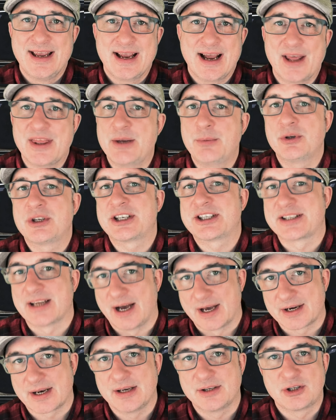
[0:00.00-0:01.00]
and they would
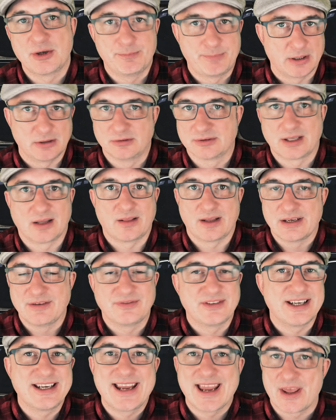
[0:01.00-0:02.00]
start to build a
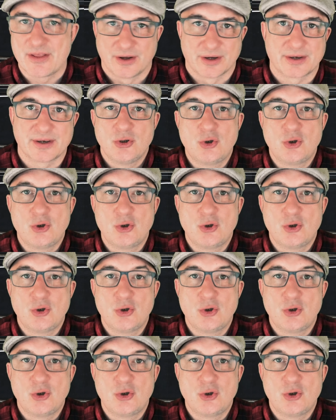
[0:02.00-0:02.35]
life together.